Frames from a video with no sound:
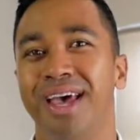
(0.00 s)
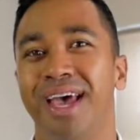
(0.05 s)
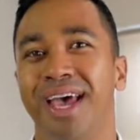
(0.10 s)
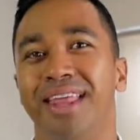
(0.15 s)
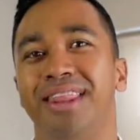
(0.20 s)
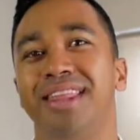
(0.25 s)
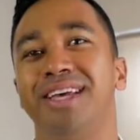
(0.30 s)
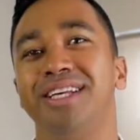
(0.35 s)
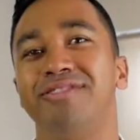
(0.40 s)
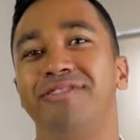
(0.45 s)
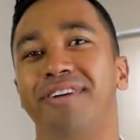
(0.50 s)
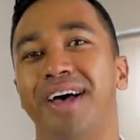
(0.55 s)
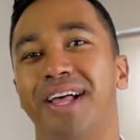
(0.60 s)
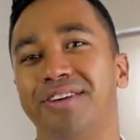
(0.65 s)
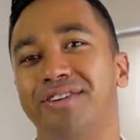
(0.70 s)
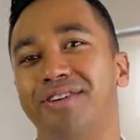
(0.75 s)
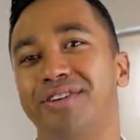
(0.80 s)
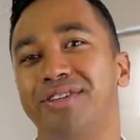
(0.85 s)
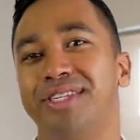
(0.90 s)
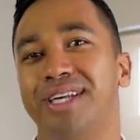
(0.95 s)
And these
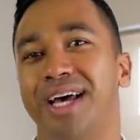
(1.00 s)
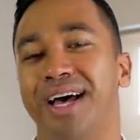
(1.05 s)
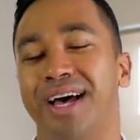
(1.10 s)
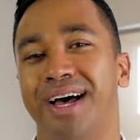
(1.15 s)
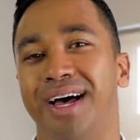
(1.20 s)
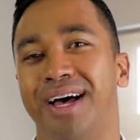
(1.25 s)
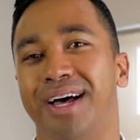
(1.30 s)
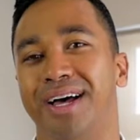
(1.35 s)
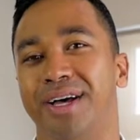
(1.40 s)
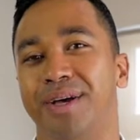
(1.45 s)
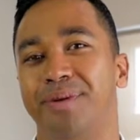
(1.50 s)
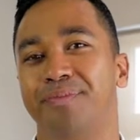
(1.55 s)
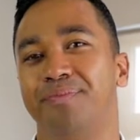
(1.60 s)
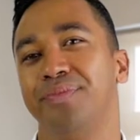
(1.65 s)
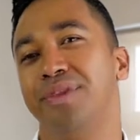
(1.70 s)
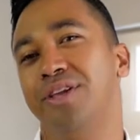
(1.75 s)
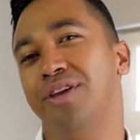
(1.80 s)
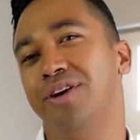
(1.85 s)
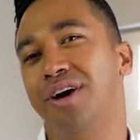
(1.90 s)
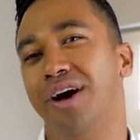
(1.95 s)
values are,
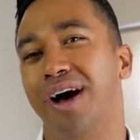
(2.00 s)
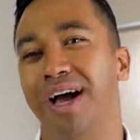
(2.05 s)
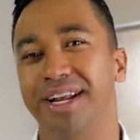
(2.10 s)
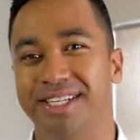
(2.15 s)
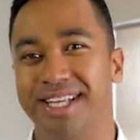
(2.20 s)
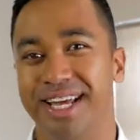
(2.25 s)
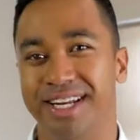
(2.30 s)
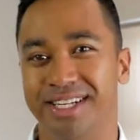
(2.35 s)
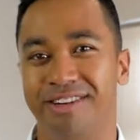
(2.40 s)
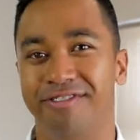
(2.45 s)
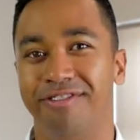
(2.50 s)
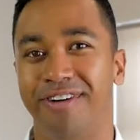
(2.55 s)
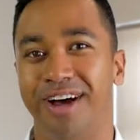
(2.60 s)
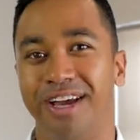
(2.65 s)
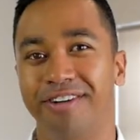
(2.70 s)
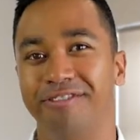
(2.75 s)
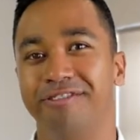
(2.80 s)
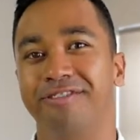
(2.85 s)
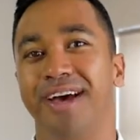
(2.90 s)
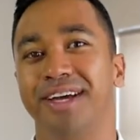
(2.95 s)

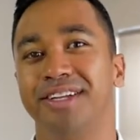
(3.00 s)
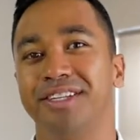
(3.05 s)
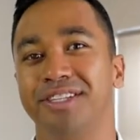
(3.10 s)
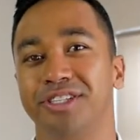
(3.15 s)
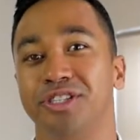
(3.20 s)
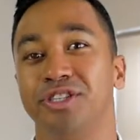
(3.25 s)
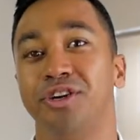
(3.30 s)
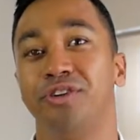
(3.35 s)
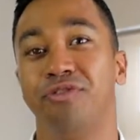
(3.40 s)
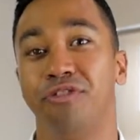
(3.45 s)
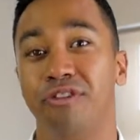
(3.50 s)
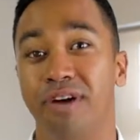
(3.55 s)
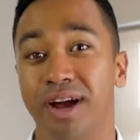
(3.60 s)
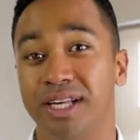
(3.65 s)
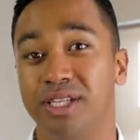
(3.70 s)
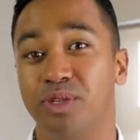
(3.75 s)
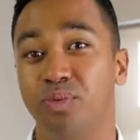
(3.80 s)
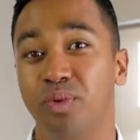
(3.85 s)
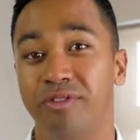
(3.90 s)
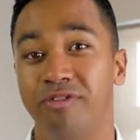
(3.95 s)
identifying factors. So for
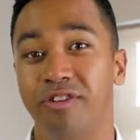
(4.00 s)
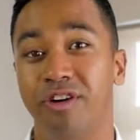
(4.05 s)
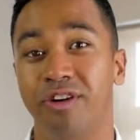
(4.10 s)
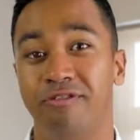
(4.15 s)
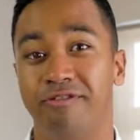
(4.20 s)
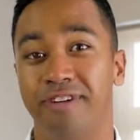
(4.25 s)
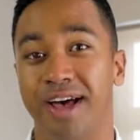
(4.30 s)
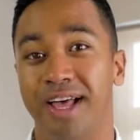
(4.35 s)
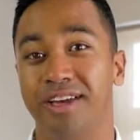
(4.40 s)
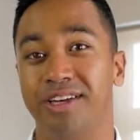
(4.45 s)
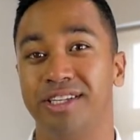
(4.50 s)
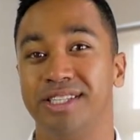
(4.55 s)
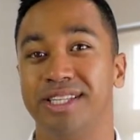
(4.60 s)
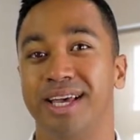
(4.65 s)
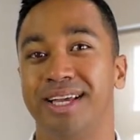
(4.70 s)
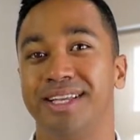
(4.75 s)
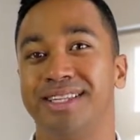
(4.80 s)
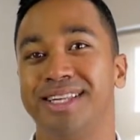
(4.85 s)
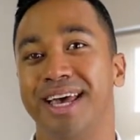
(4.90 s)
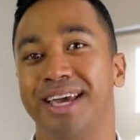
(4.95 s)
us, we've got values
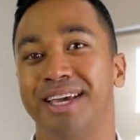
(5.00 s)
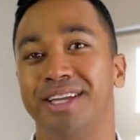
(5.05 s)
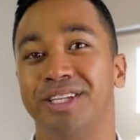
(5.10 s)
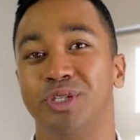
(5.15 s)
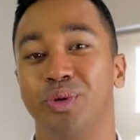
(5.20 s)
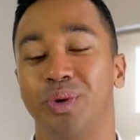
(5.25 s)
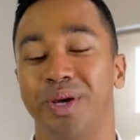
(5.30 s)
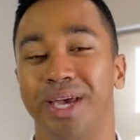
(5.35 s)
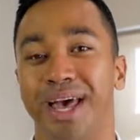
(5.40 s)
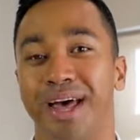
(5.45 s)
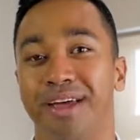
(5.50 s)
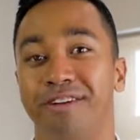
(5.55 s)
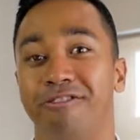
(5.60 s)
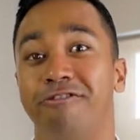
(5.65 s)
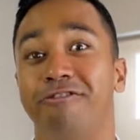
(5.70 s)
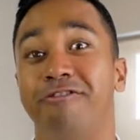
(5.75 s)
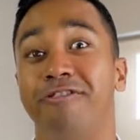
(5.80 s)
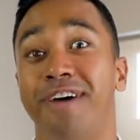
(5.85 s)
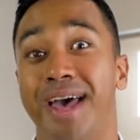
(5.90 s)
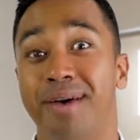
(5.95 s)
that take into account
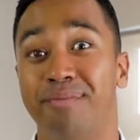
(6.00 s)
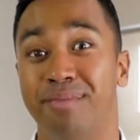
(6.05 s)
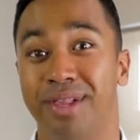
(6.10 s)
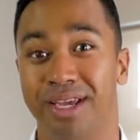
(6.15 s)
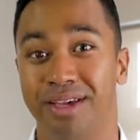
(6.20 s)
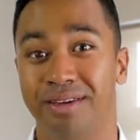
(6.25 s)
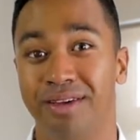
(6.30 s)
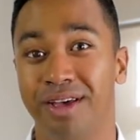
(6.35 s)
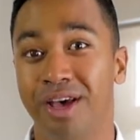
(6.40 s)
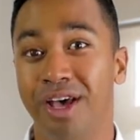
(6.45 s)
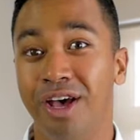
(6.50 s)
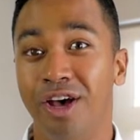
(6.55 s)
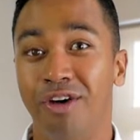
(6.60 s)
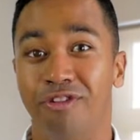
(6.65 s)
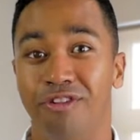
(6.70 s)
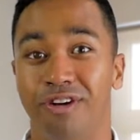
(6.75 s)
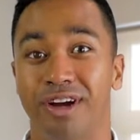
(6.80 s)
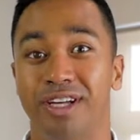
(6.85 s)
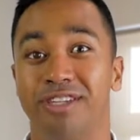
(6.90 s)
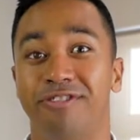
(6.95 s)
family.
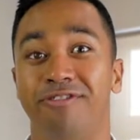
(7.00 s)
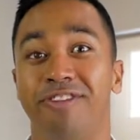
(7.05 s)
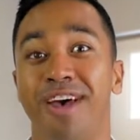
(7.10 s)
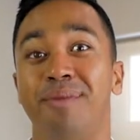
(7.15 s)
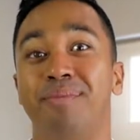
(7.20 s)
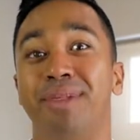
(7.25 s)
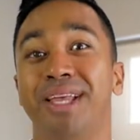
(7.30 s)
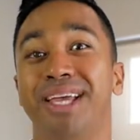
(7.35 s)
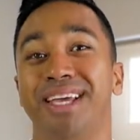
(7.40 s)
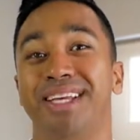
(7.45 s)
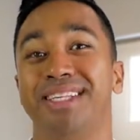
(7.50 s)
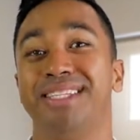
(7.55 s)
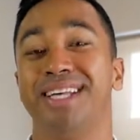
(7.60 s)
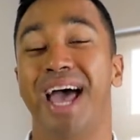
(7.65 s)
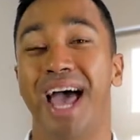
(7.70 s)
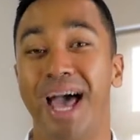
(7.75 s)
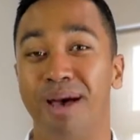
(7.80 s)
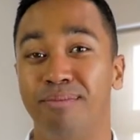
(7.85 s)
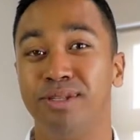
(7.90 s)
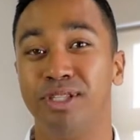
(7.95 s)
For us, family is
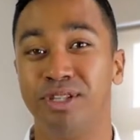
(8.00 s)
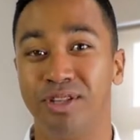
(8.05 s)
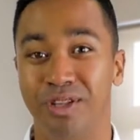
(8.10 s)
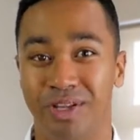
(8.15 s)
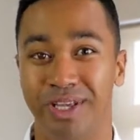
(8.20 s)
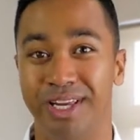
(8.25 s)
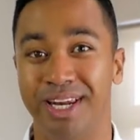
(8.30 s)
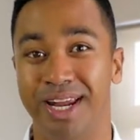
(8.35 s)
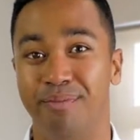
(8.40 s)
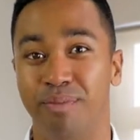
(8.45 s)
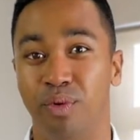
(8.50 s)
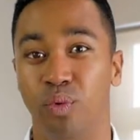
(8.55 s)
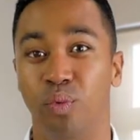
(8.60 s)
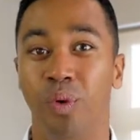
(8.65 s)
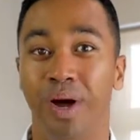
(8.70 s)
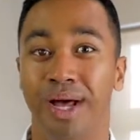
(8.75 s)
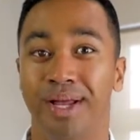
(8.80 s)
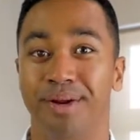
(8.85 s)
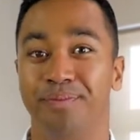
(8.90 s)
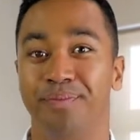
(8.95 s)
absolute number
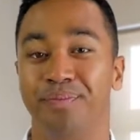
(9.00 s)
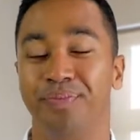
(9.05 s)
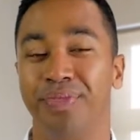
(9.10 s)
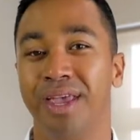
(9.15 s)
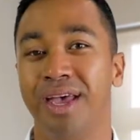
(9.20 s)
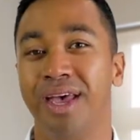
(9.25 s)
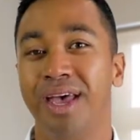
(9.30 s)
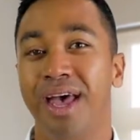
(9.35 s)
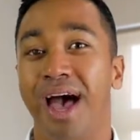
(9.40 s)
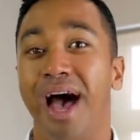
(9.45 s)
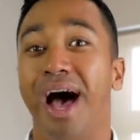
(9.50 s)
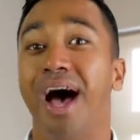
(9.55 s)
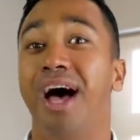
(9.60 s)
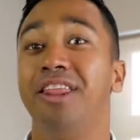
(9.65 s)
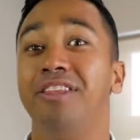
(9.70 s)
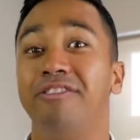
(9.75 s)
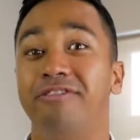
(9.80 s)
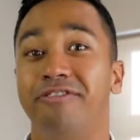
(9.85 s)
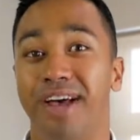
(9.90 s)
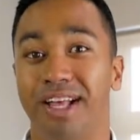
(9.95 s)
1.
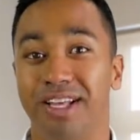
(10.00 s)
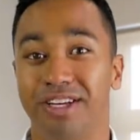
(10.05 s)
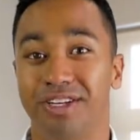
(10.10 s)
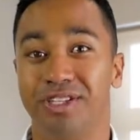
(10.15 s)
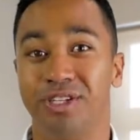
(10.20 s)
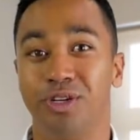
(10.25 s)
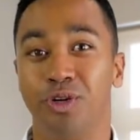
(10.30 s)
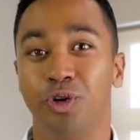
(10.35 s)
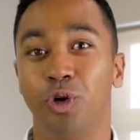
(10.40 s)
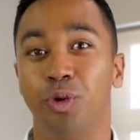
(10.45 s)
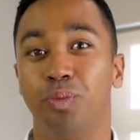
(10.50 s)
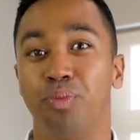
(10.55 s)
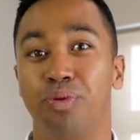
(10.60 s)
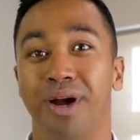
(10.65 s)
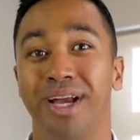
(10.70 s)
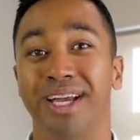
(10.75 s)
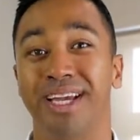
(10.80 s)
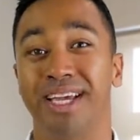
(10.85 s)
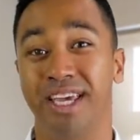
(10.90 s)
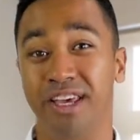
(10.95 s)
Other values
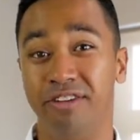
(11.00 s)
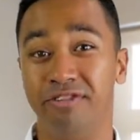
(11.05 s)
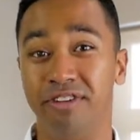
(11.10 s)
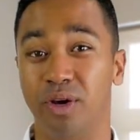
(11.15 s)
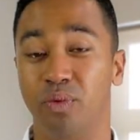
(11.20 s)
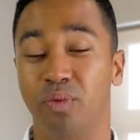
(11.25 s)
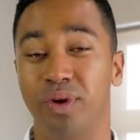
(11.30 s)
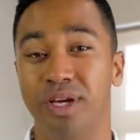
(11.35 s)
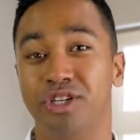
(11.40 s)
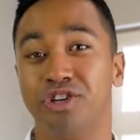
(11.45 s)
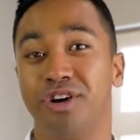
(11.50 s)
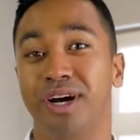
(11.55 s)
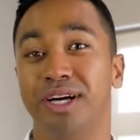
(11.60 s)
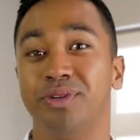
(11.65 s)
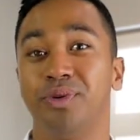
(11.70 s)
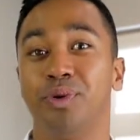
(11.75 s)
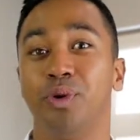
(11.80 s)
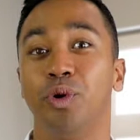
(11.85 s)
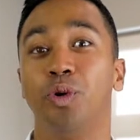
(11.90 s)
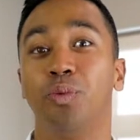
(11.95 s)
incorporate giving. We try
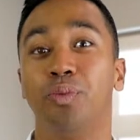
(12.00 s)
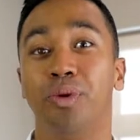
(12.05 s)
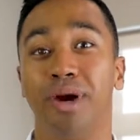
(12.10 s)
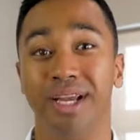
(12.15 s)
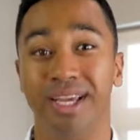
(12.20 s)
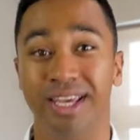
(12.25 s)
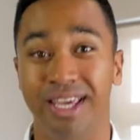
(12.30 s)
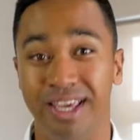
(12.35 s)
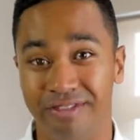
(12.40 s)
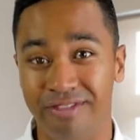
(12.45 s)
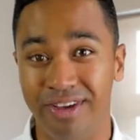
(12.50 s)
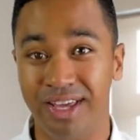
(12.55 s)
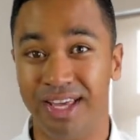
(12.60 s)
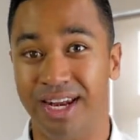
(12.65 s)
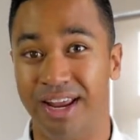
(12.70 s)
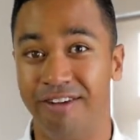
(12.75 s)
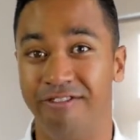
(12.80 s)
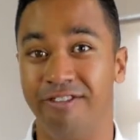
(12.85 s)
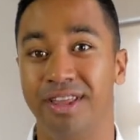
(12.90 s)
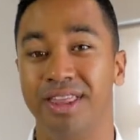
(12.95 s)
to incorporate giving in
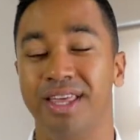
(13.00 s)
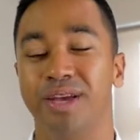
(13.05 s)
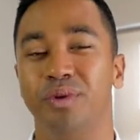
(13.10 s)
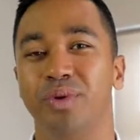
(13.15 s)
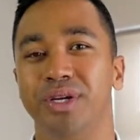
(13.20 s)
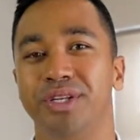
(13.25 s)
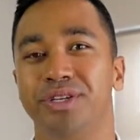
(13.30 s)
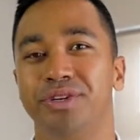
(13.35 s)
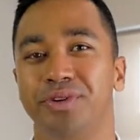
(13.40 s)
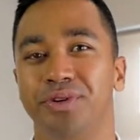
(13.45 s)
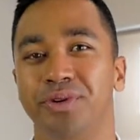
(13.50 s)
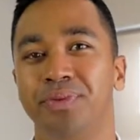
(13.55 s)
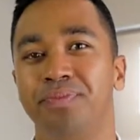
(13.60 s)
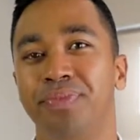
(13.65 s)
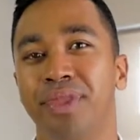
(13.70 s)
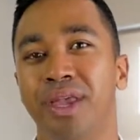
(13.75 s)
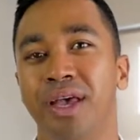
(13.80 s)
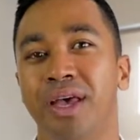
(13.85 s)
everything we do.